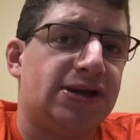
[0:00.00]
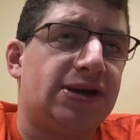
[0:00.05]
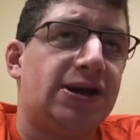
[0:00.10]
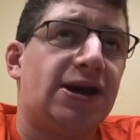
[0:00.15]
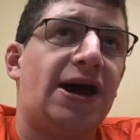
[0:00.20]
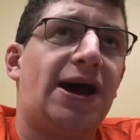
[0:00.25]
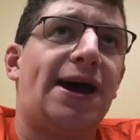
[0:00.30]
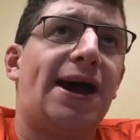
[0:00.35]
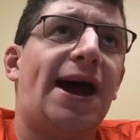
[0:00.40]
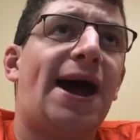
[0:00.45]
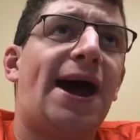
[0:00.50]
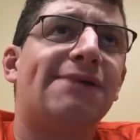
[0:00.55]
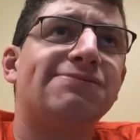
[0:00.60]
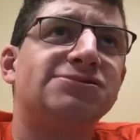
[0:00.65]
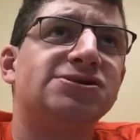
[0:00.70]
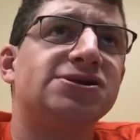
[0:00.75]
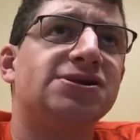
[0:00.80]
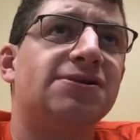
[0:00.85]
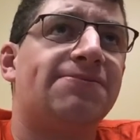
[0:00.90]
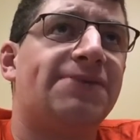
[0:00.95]
after the
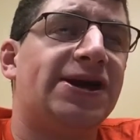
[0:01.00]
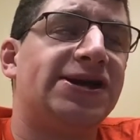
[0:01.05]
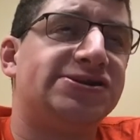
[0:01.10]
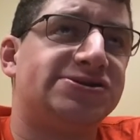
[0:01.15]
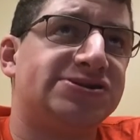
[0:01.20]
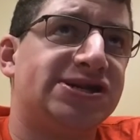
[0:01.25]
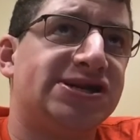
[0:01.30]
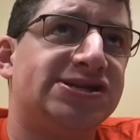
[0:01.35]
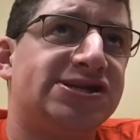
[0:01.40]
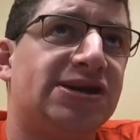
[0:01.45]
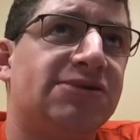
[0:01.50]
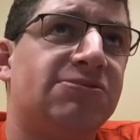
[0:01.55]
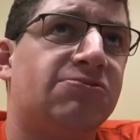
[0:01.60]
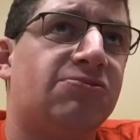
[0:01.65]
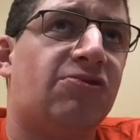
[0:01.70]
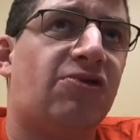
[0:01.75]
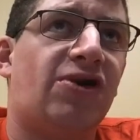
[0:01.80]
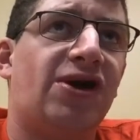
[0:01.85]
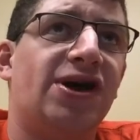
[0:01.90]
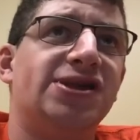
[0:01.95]
Patriots had
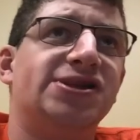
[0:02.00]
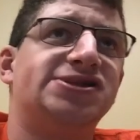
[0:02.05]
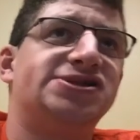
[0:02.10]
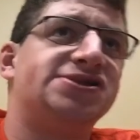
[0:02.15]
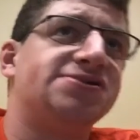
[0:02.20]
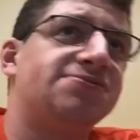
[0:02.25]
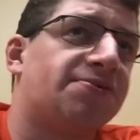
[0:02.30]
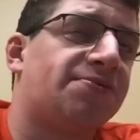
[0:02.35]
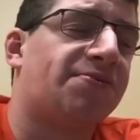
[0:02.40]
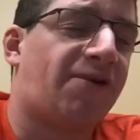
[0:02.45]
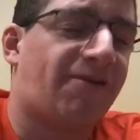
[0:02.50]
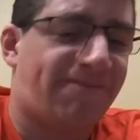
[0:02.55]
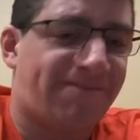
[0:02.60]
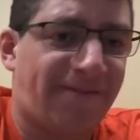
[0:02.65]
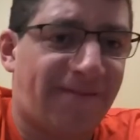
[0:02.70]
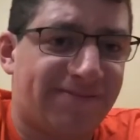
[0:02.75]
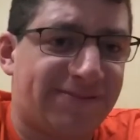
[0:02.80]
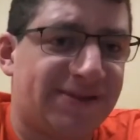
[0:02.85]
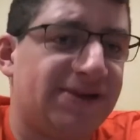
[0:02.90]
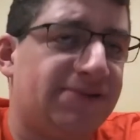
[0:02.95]
won Super Bowl
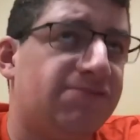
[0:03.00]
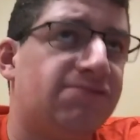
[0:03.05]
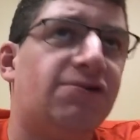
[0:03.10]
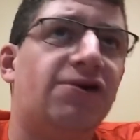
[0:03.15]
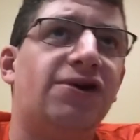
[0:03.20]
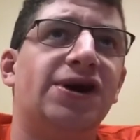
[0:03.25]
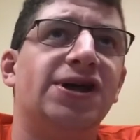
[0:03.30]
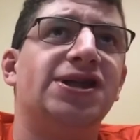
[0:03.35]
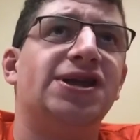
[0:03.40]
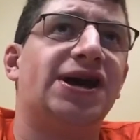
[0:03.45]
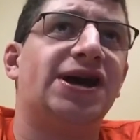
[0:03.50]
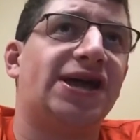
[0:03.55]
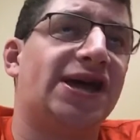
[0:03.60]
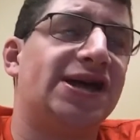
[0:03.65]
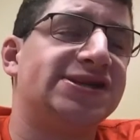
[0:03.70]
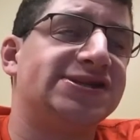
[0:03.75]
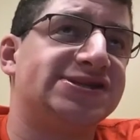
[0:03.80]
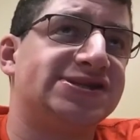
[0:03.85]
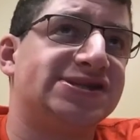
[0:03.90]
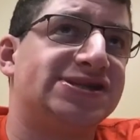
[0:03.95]
51
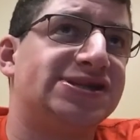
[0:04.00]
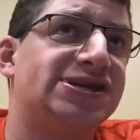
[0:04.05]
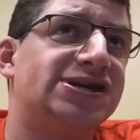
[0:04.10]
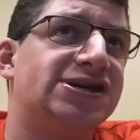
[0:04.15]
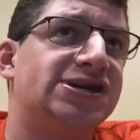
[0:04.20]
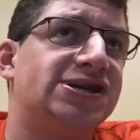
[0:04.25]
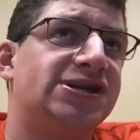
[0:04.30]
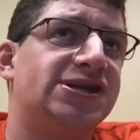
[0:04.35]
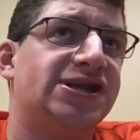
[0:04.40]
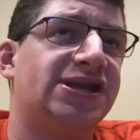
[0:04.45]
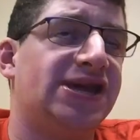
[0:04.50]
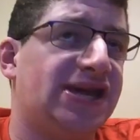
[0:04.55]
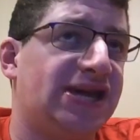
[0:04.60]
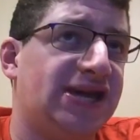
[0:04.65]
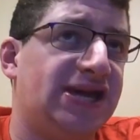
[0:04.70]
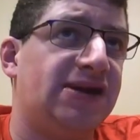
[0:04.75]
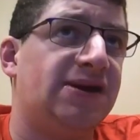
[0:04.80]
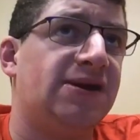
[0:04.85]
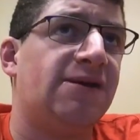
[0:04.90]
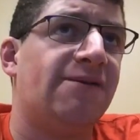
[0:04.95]
against the
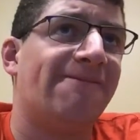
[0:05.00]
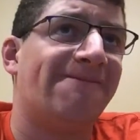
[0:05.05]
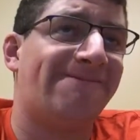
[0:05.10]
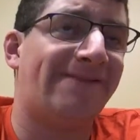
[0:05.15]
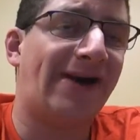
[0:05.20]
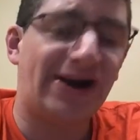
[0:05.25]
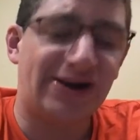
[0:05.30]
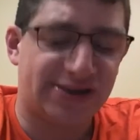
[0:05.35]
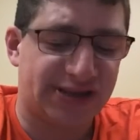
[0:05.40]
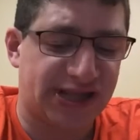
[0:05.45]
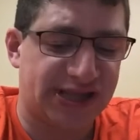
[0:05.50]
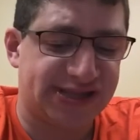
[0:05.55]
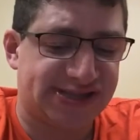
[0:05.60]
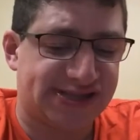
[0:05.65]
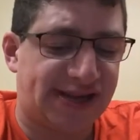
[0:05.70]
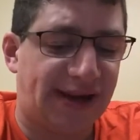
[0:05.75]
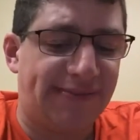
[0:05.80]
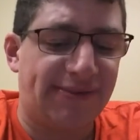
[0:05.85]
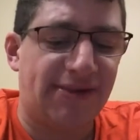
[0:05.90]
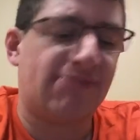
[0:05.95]
Falcons, coming
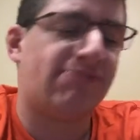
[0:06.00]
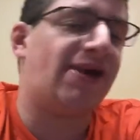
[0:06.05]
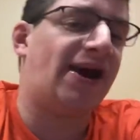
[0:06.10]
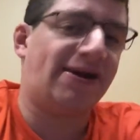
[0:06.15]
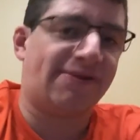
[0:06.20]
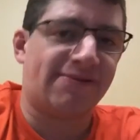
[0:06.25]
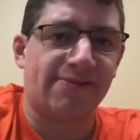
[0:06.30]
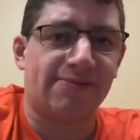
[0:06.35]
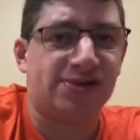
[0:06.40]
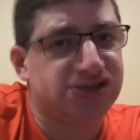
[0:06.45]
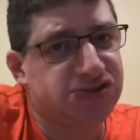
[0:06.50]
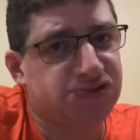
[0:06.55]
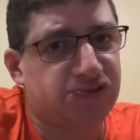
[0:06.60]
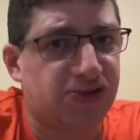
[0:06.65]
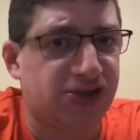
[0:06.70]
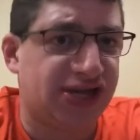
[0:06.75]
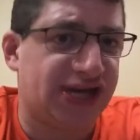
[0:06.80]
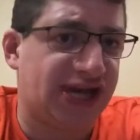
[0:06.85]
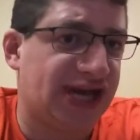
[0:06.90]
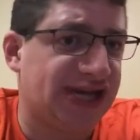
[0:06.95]
back from a
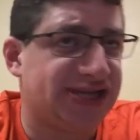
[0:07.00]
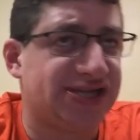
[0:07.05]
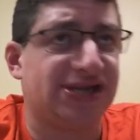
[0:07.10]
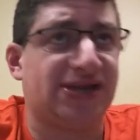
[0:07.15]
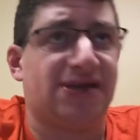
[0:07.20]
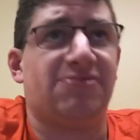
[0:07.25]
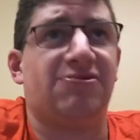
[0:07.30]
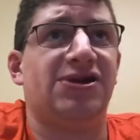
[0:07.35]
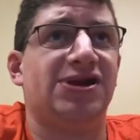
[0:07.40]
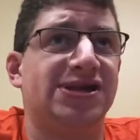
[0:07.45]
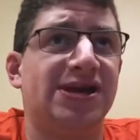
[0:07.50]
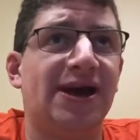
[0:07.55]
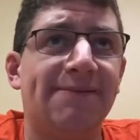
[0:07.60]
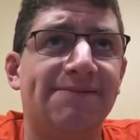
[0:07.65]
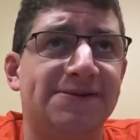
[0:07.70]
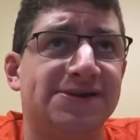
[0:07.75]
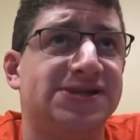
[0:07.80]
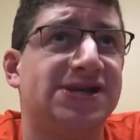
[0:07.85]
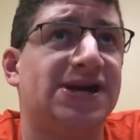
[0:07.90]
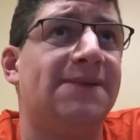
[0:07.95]
28-3 deficit.
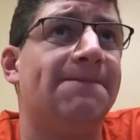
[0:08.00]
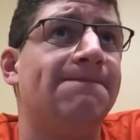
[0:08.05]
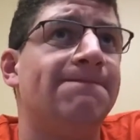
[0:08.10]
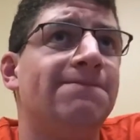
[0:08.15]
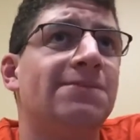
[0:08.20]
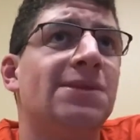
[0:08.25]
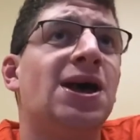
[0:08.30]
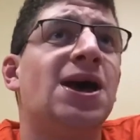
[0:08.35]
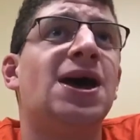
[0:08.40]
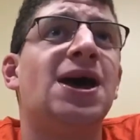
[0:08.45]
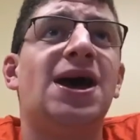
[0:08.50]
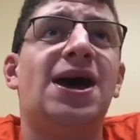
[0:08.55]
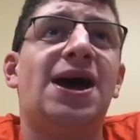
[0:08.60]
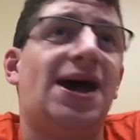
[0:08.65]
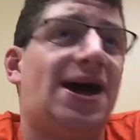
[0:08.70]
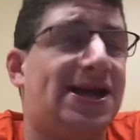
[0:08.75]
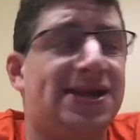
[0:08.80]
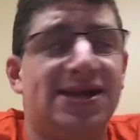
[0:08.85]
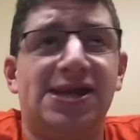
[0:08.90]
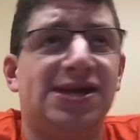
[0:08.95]
And
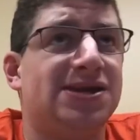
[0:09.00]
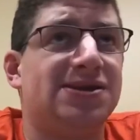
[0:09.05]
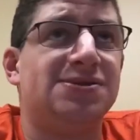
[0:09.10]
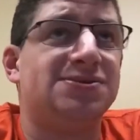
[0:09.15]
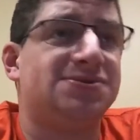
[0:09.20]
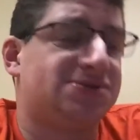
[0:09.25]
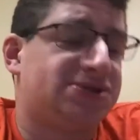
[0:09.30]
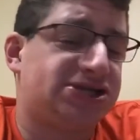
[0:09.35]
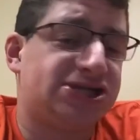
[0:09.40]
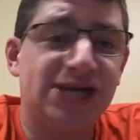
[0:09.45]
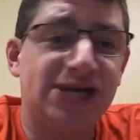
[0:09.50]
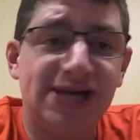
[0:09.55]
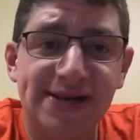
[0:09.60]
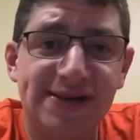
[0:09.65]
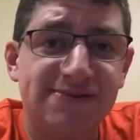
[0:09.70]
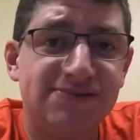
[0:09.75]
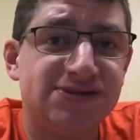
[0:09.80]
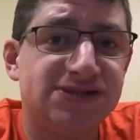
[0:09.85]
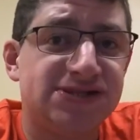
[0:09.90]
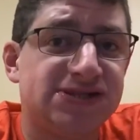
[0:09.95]
the Chiefs
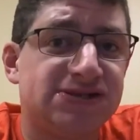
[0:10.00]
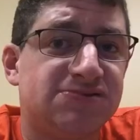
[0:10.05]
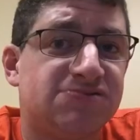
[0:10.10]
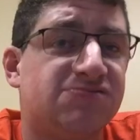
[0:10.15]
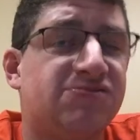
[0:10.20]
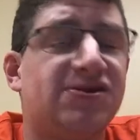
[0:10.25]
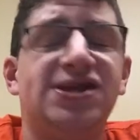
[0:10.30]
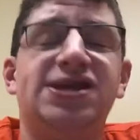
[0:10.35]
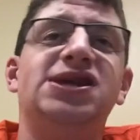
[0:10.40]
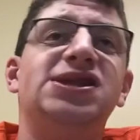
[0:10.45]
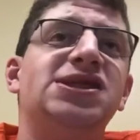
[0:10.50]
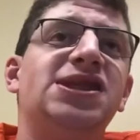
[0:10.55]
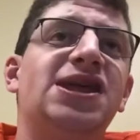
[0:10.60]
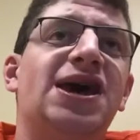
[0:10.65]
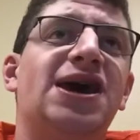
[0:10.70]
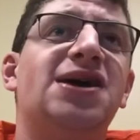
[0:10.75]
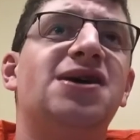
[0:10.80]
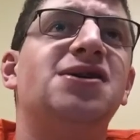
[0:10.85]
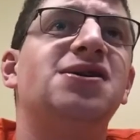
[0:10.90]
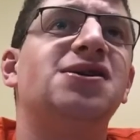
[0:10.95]
went in there
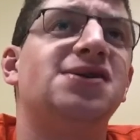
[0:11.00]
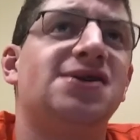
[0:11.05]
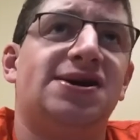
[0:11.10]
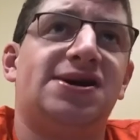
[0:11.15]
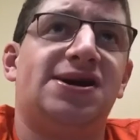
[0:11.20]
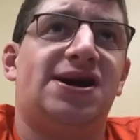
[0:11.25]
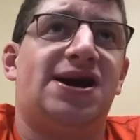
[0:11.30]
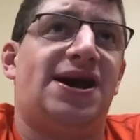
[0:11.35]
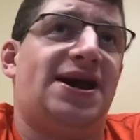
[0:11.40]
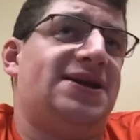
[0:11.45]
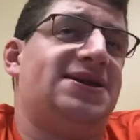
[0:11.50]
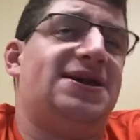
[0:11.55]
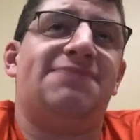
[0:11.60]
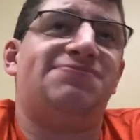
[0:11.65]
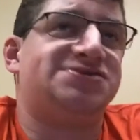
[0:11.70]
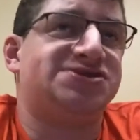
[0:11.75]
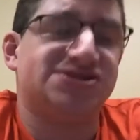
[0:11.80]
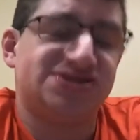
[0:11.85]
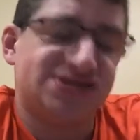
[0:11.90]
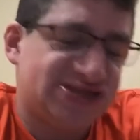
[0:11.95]
and
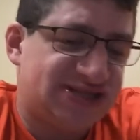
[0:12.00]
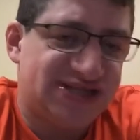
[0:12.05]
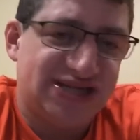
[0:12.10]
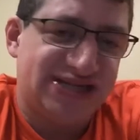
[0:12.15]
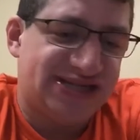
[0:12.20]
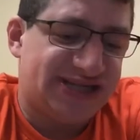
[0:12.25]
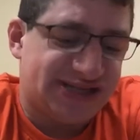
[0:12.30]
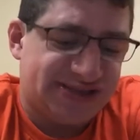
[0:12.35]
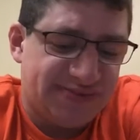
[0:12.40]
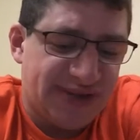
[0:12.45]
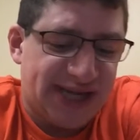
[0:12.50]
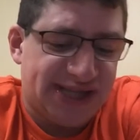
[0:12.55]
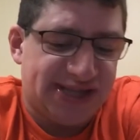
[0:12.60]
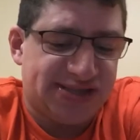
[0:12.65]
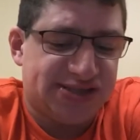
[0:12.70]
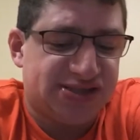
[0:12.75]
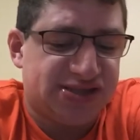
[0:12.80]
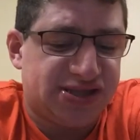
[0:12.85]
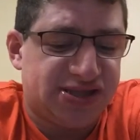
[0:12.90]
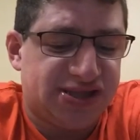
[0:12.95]
absolutely dismantled
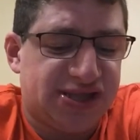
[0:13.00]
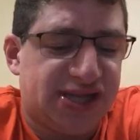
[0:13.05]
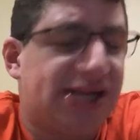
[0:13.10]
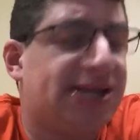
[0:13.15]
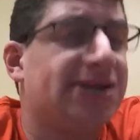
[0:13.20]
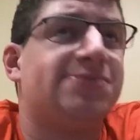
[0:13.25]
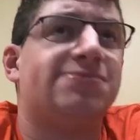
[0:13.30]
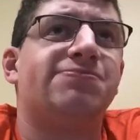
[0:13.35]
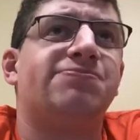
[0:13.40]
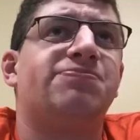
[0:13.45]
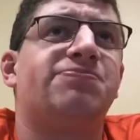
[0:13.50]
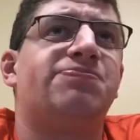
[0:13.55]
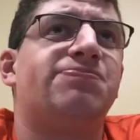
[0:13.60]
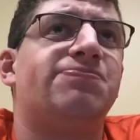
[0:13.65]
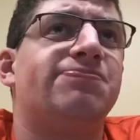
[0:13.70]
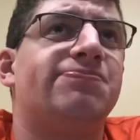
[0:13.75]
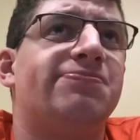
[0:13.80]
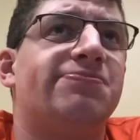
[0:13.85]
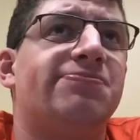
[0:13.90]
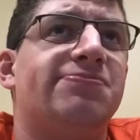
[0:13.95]

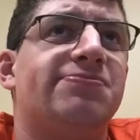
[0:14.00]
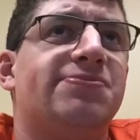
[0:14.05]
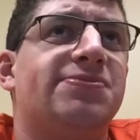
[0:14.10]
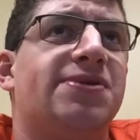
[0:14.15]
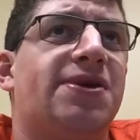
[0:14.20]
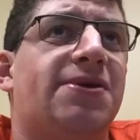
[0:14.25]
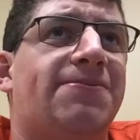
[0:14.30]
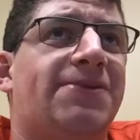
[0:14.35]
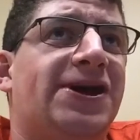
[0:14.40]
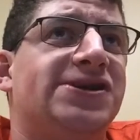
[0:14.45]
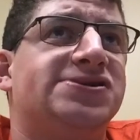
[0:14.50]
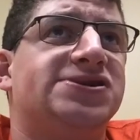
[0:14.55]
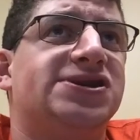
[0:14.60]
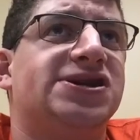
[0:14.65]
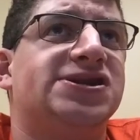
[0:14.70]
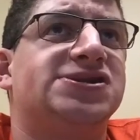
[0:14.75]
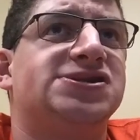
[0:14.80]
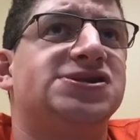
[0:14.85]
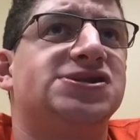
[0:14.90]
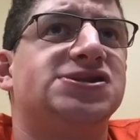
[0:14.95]
the Patriots.
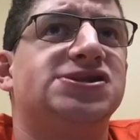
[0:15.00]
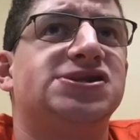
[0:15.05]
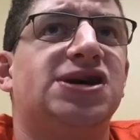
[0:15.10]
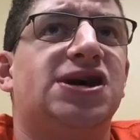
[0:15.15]
So,